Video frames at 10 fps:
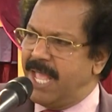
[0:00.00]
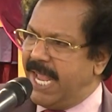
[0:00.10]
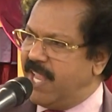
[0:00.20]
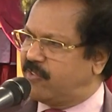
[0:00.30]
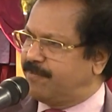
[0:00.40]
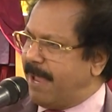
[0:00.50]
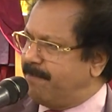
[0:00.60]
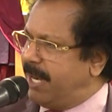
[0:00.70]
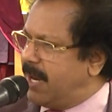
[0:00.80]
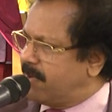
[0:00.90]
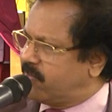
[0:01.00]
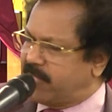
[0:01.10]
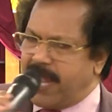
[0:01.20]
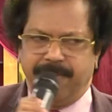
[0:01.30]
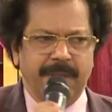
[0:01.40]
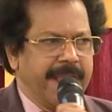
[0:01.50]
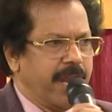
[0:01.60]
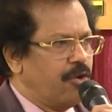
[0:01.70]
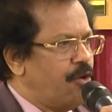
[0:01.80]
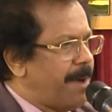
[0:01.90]
He is my beloved Son, in
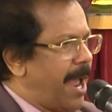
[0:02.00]
whom I